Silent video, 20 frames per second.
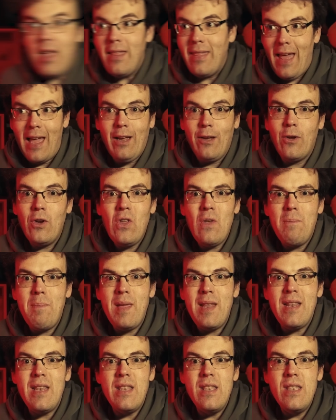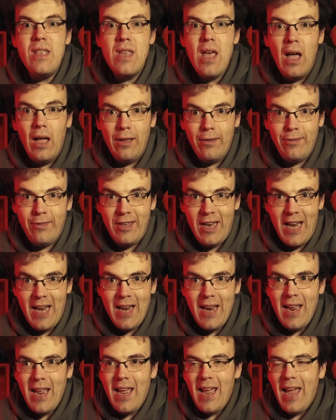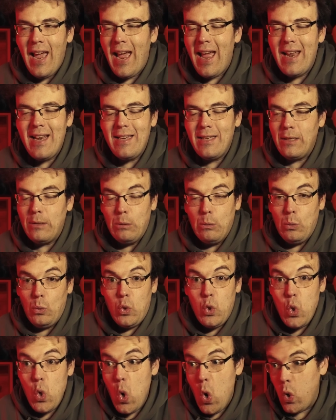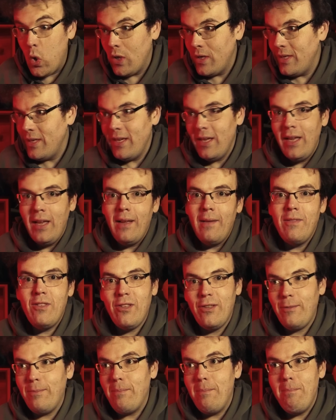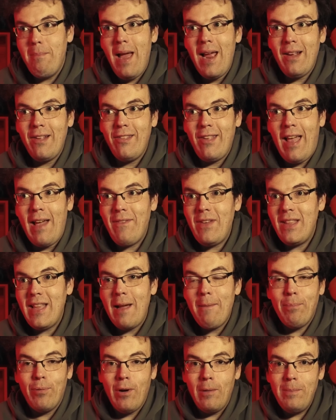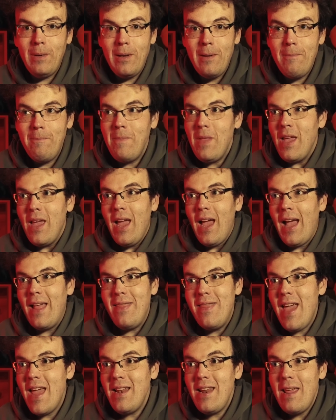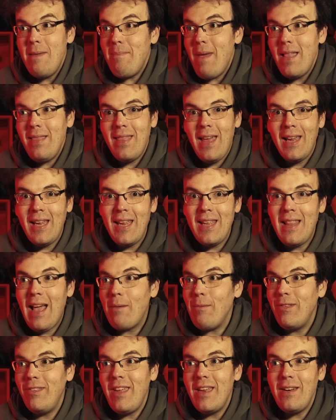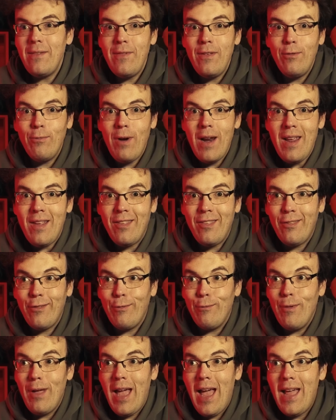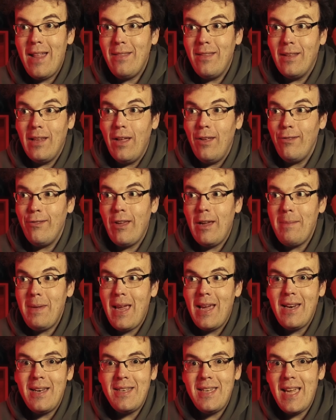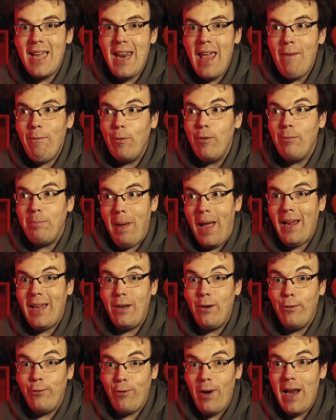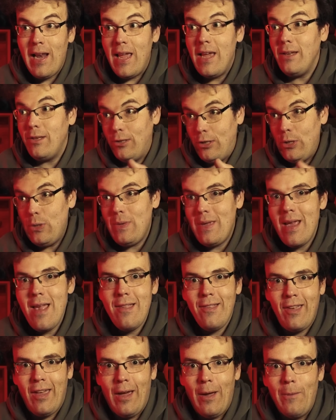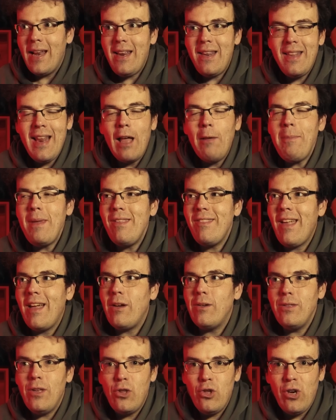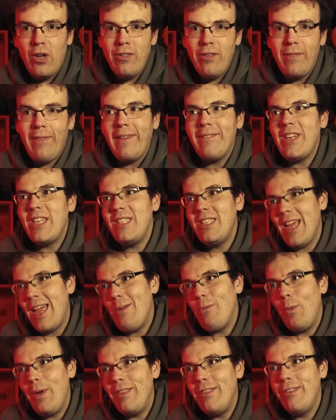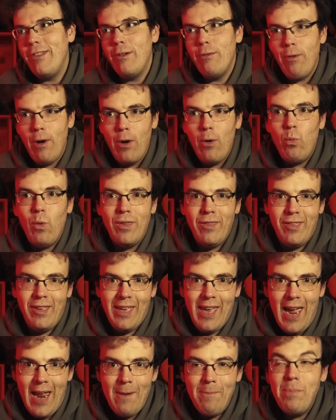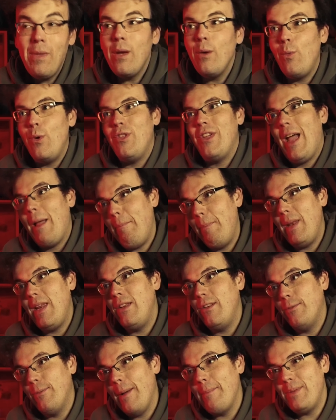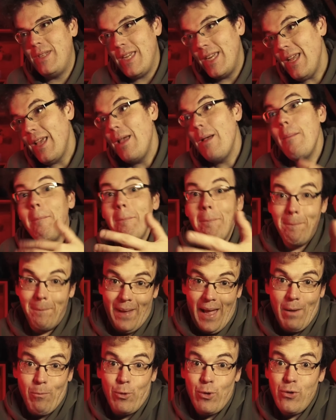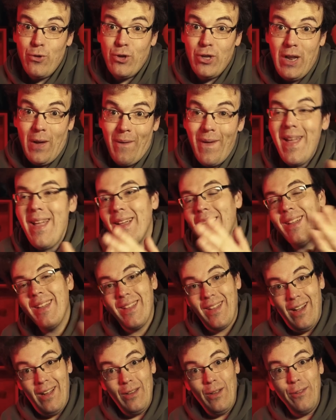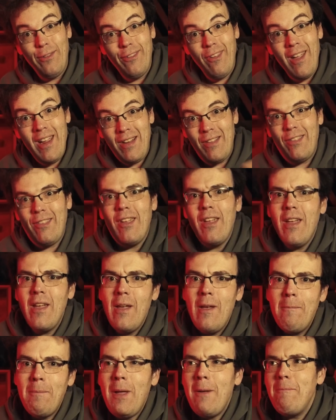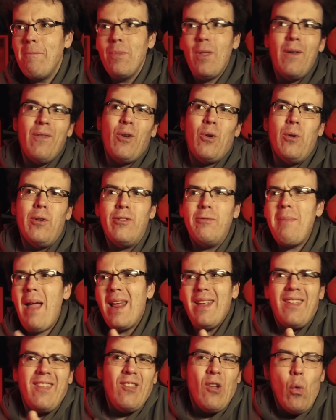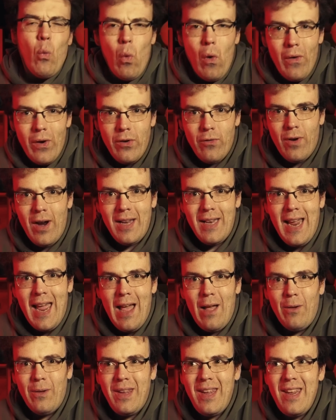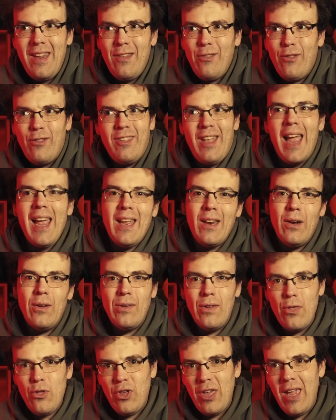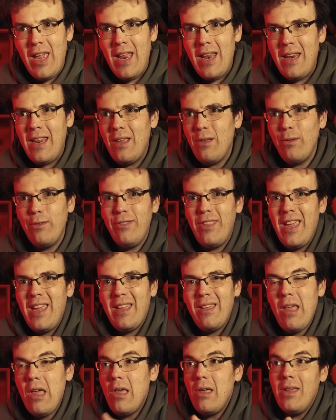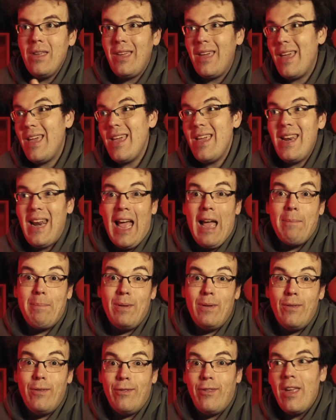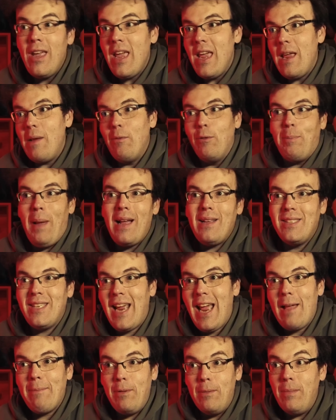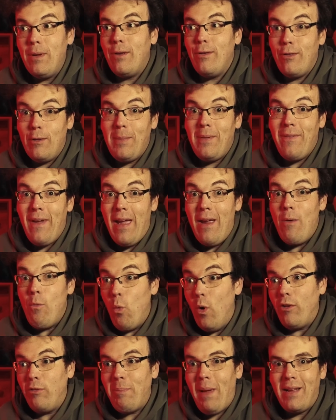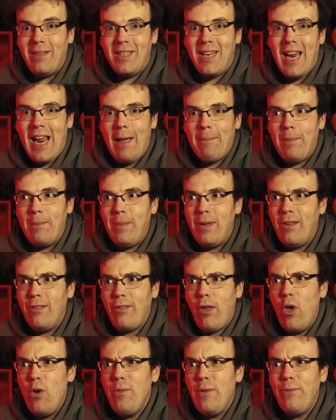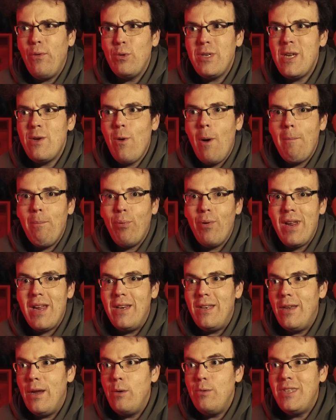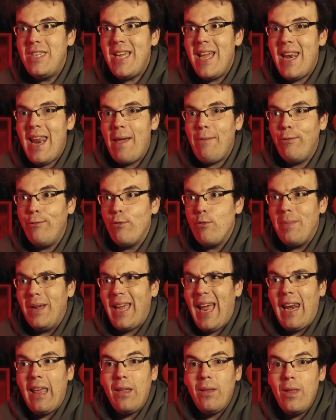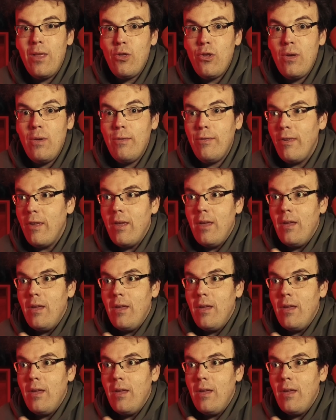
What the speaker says: That could have been nasty. And whew, just Max having that problem, and then it meant that that was the end of his race. And the last time he had a DNF was back in Australia 2 years ago. He now missed out on the chance of having 10 wins in a row once again, which had been interrupted by, wouldn't you know it, Carlos Sainz. But, of course, Max is not worried right now. He's just taking on the chin. He'll think, oh, okay, it happens. It was bound to happen, because to be fair, it was bound to happen, because over 40 Grand Prix and no DNFs through mechanical issues,